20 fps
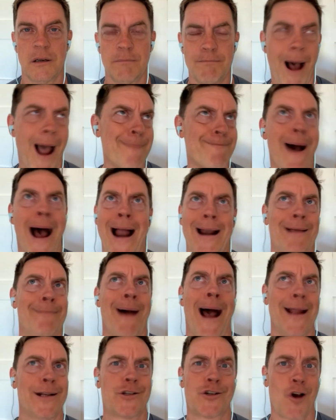My body,
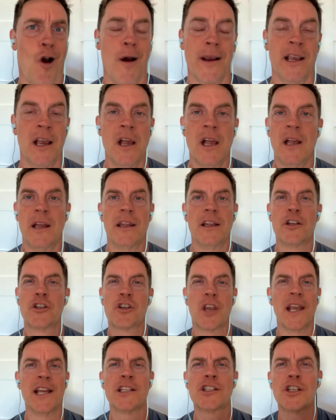my choice.
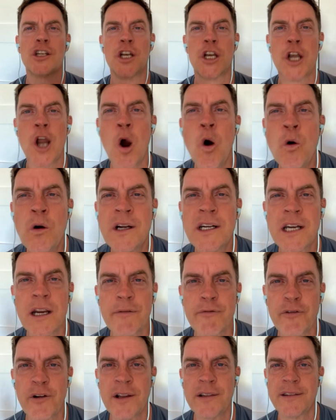It's it's no
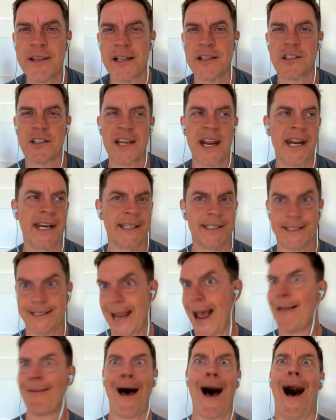different than saying
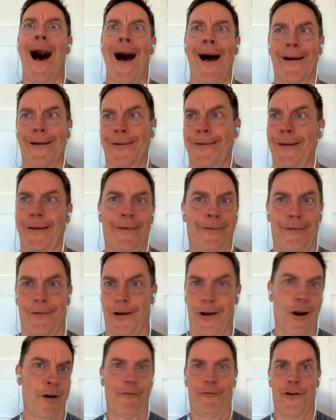Kellogg's is
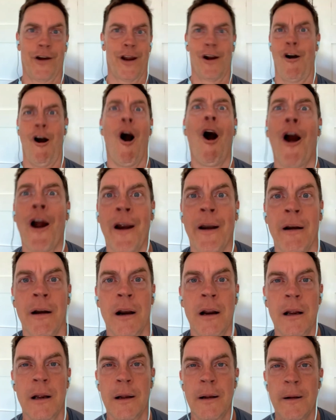good for your heart.
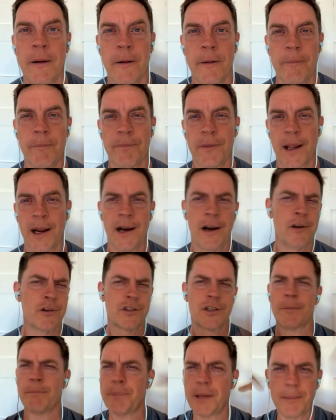And
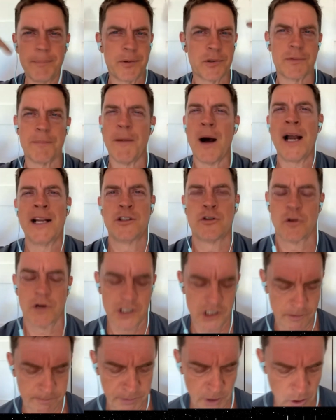some people's minds are
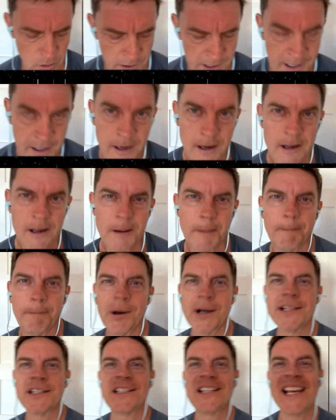exploding,
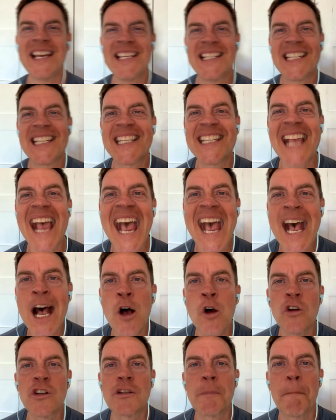but it's a
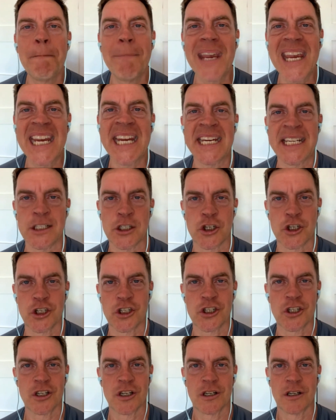sales
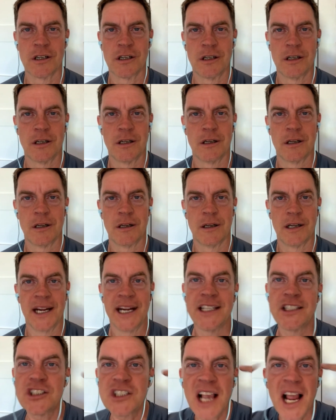pitch.
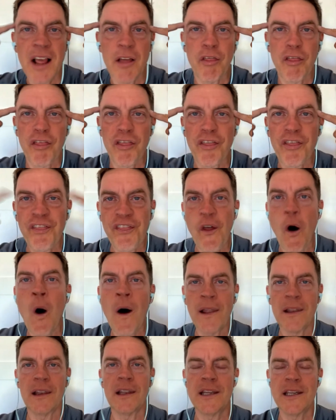It's a
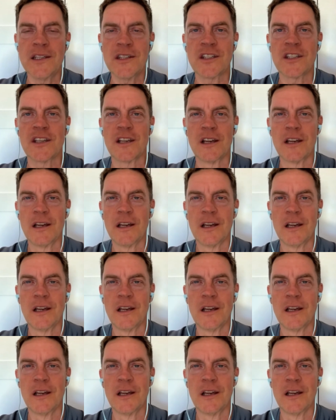thoughtless